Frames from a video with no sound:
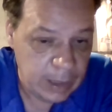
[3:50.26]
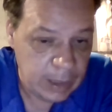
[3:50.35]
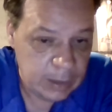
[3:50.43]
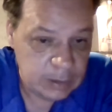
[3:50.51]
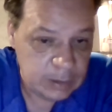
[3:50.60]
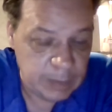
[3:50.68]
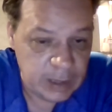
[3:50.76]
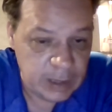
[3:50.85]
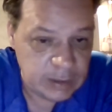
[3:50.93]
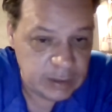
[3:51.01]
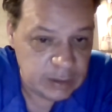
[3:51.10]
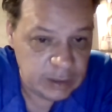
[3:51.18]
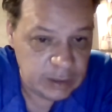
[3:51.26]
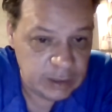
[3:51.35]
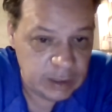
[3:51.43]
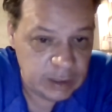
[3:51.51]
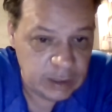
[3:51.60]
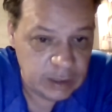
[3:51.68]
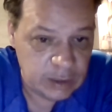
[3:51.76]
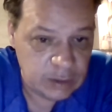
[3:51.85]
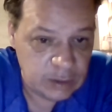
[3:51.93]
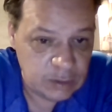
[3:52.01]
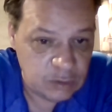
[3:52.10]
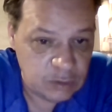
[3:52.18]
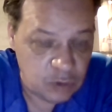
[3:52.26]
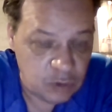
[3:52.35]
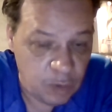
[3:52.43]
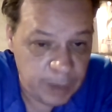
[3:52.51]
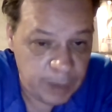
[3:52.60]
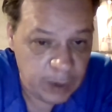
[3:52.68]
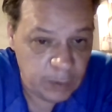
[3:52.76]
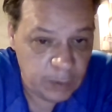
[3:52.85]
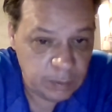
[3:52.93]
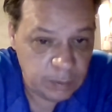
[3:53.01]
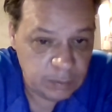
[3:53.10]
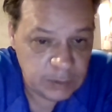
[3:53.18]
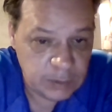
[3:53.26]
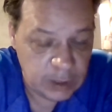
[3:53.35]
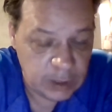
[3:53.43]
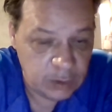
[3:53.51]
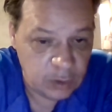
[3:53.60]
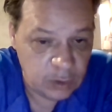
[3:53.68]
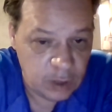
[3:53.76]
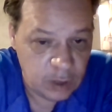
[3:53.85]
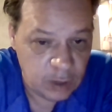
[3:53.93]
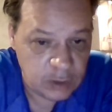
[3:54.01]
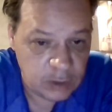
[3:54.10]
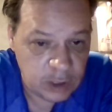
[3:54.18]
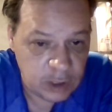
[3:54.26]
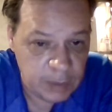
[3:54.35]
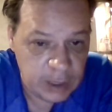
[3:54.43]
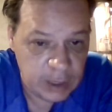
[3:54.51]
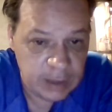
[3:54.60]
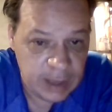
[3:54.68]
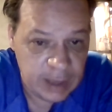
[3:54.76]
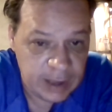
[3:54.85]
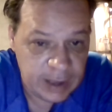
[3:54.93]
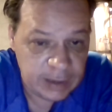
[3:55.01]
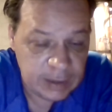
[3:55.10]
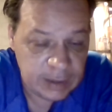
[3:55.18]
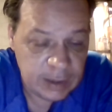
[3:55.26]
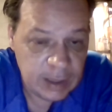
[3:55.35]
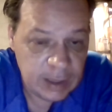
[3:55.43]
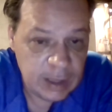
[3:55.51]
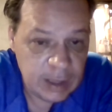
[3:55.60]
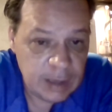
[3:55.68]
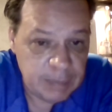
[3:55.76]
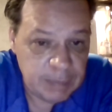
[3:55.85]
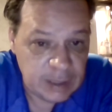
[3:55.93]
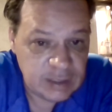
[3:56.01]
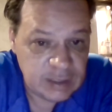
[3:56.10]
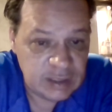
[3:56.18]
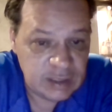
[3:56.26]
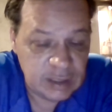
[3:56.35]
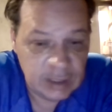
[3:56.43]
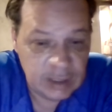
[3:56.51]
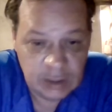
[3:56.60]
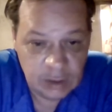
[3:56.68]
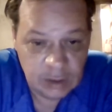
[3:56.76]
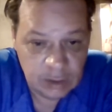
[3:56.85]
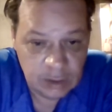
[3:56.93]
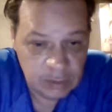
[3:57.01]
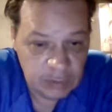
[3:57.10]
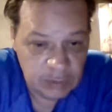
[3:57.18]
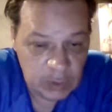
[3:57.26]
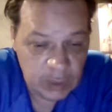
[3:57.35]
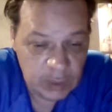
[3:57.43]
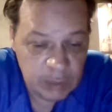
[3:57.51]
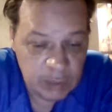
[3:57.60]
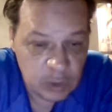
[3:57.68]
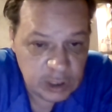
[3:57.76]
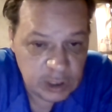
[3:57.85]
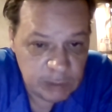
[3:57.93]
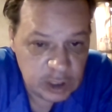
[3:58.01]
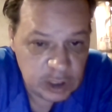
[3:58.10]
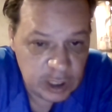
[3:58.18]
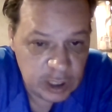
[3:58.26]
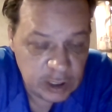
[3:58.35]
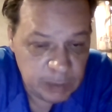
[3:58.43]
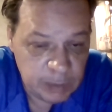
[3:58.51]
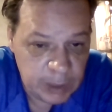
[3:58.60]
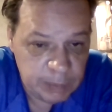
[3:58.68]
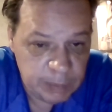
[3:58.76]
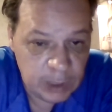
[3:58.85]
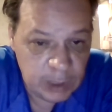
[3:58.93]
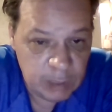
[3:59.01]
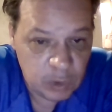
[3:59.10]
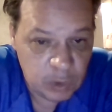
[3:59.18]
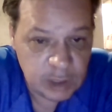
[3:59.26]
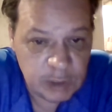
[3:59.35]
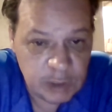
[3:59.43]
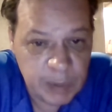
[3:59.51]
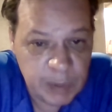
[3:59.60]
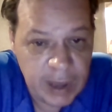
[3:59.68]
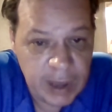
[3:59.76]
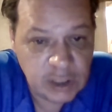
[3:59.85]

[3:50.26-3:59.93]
So basically, uh, Jerome Powell said to the Congress committee that basically, look, if we don't get more stimulus checks to the people and more stimulus packages